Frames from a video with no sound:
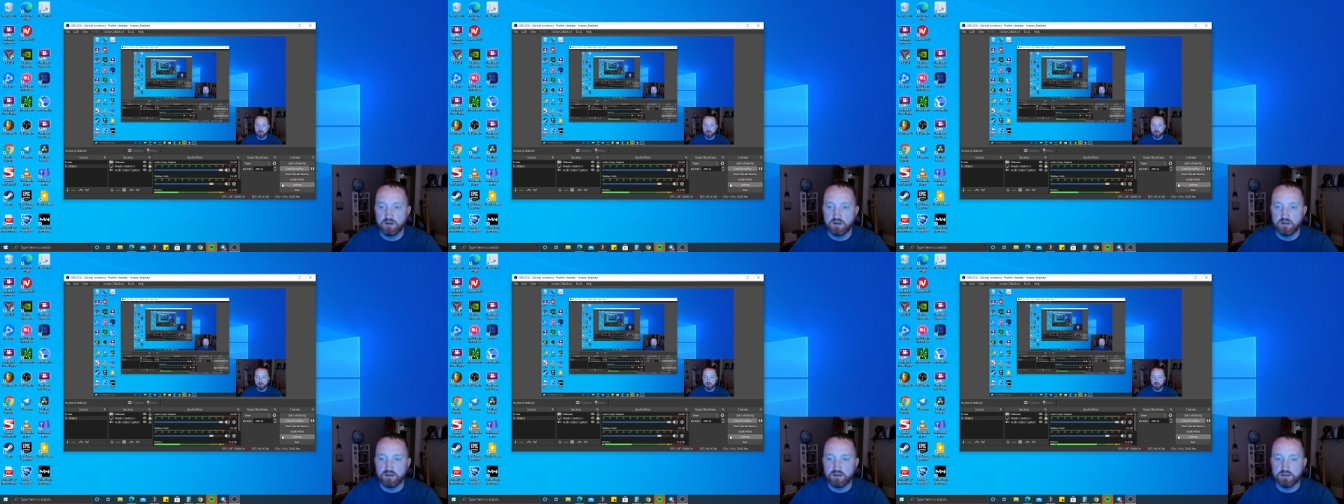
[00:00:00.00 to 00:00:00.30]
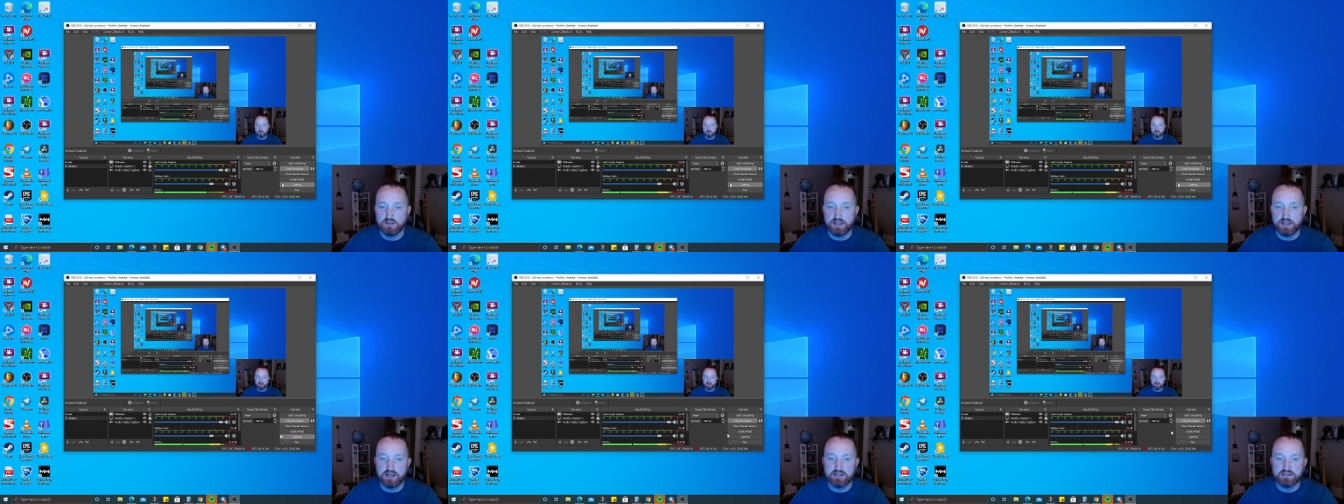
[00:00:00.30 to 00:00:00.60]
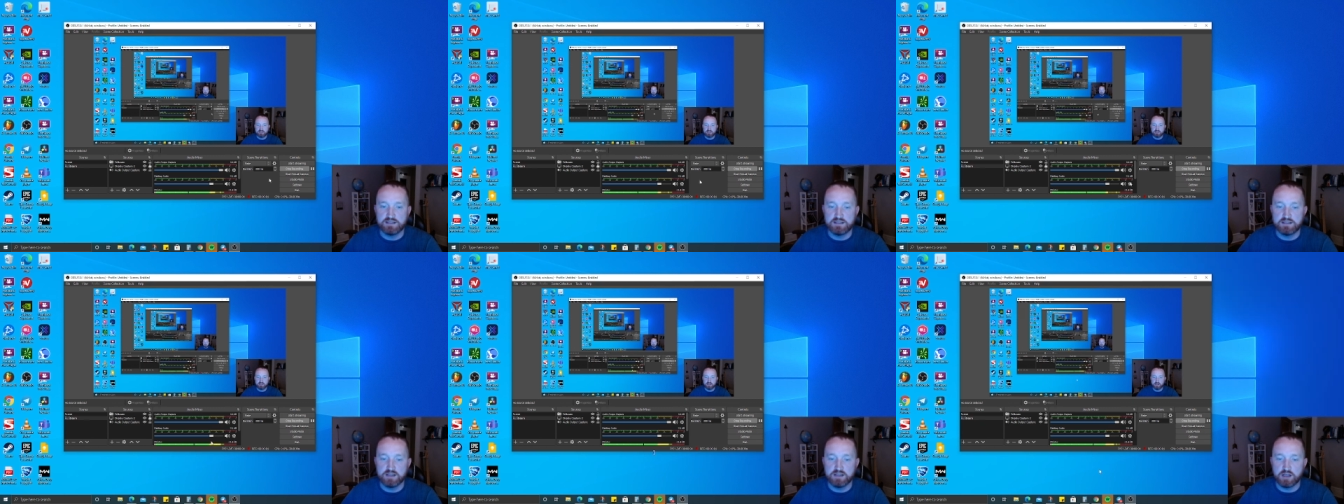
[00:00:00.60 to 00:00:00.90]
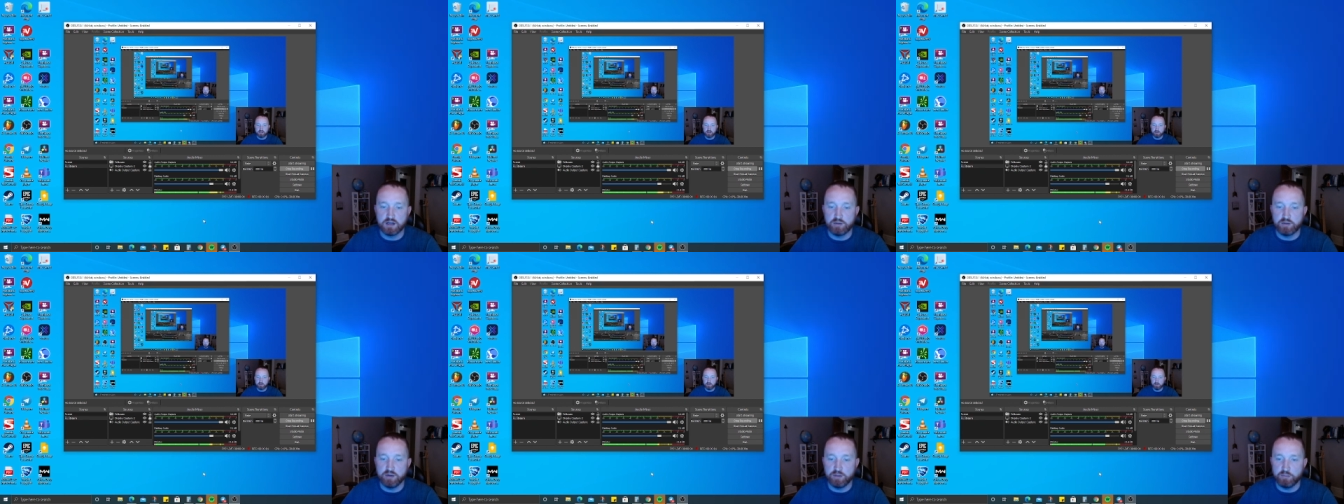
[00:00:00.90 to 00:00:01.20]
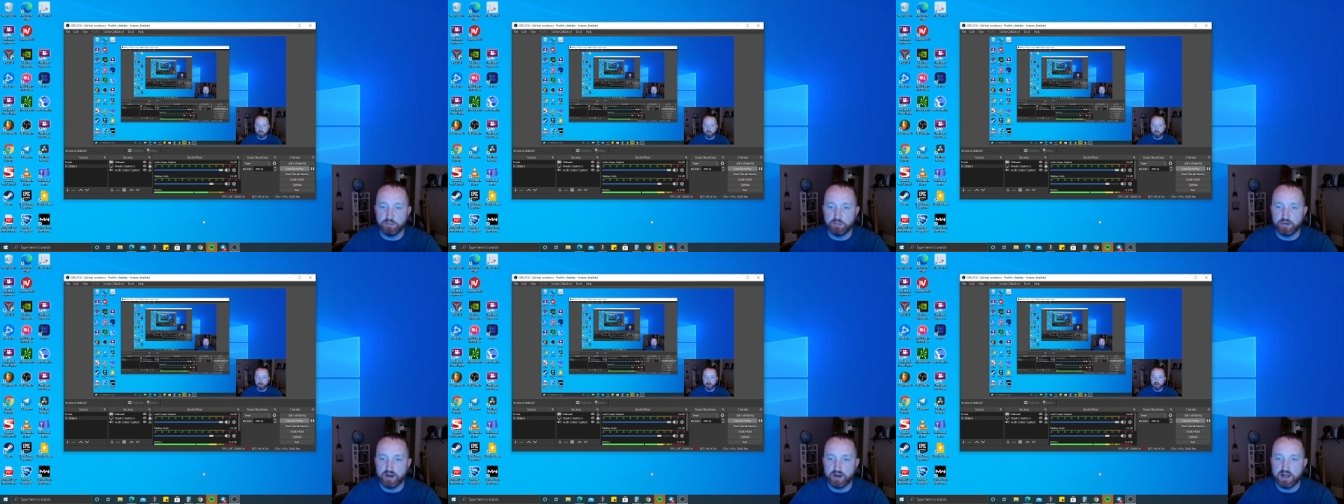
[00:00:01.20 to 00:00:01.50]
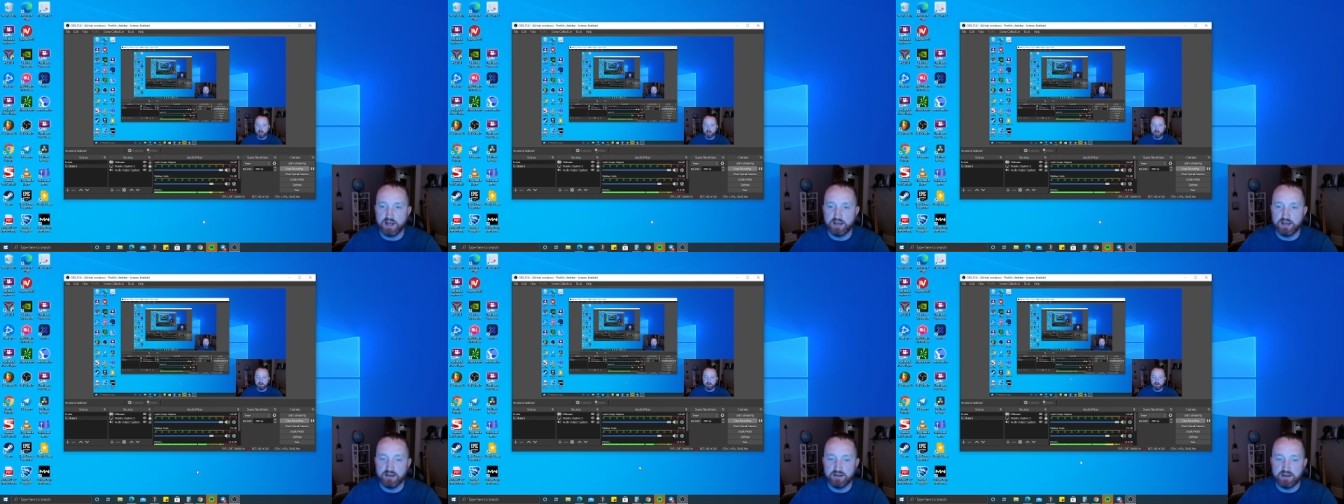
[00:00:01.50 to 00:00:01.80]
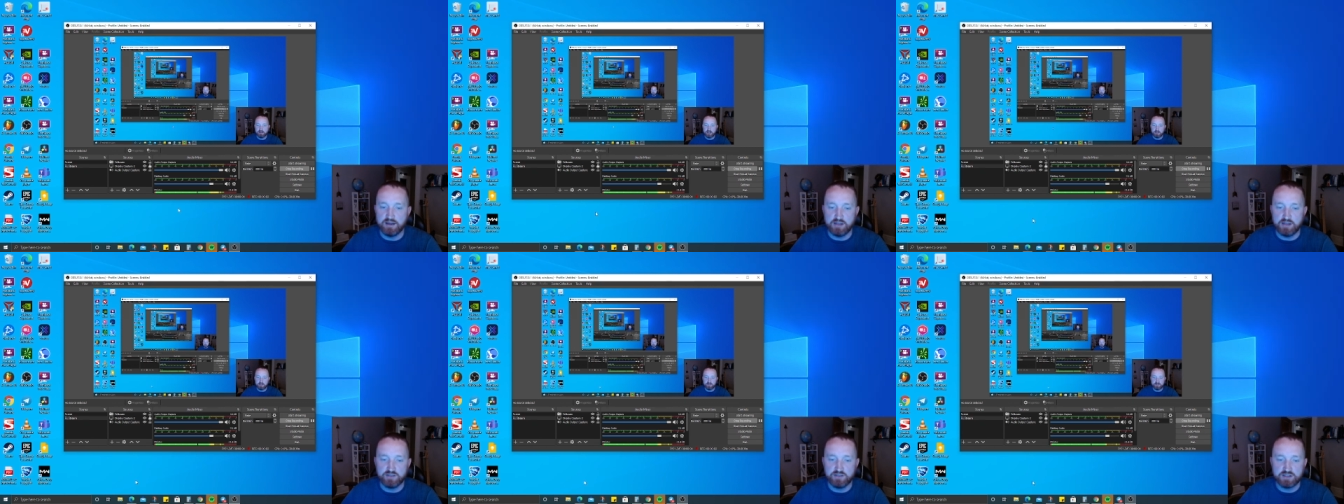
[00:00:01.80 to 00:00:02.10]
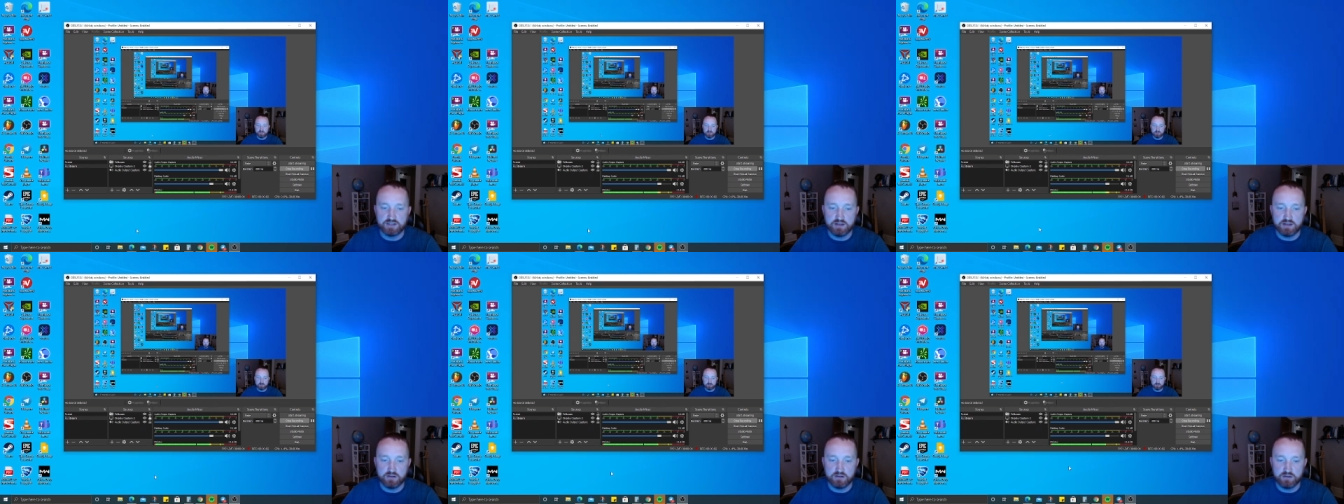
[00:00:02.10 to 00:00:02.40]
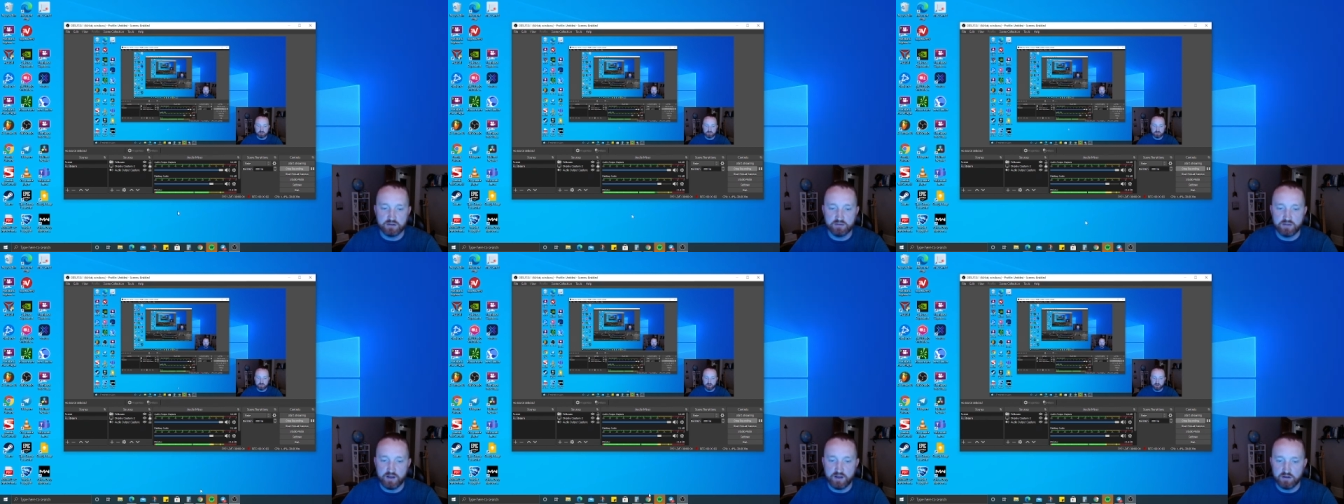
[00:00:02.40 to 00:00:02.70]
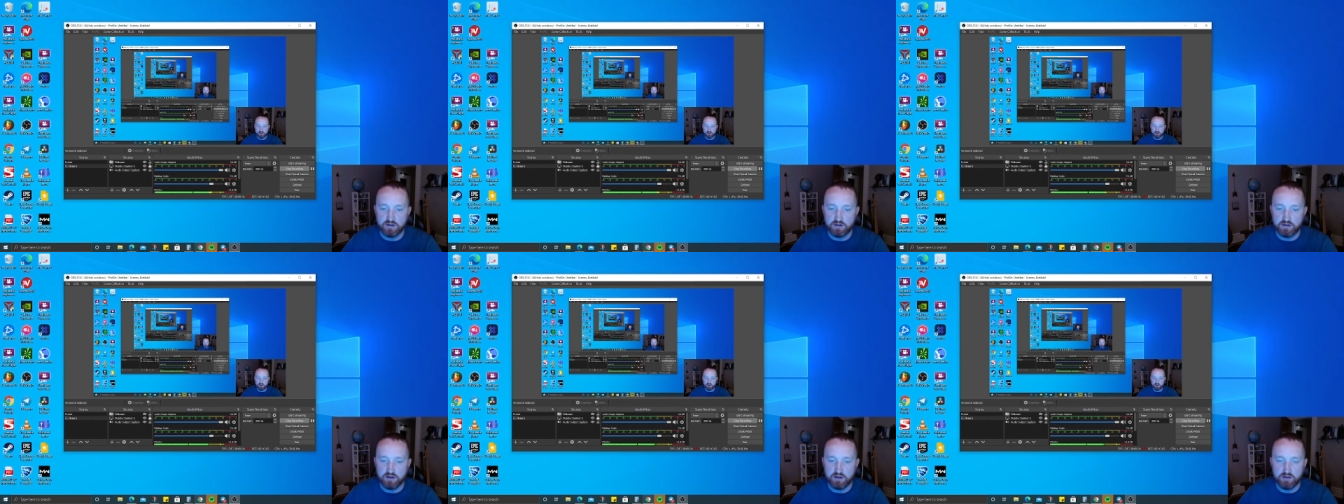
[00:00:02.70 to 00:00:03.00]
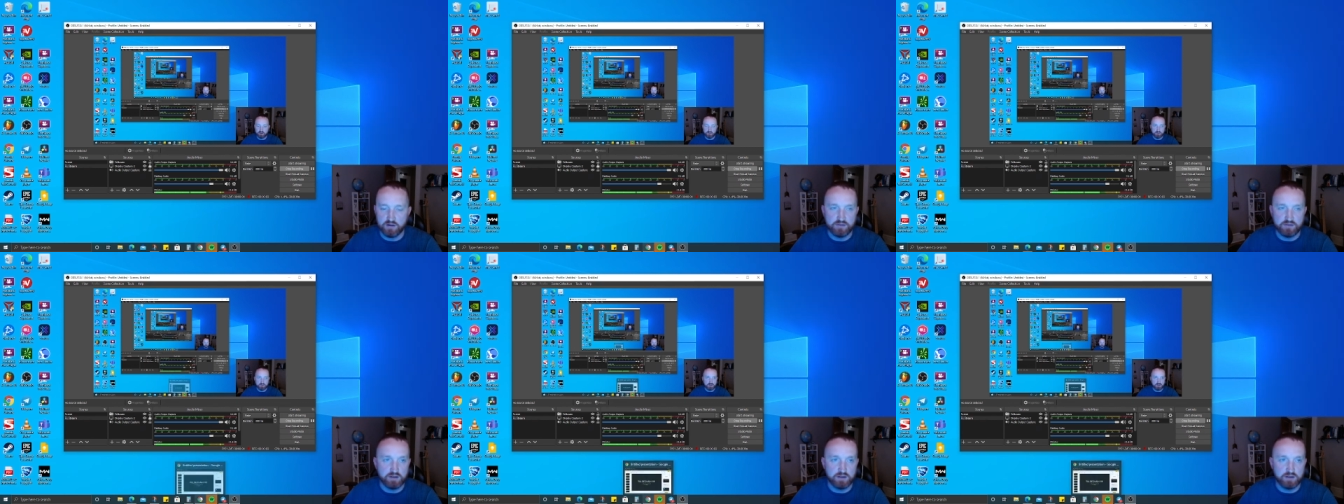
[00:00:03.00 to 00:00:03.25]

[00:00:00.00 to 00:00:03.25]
Ladies and gentlemen, Brandon Davis here, the founder of the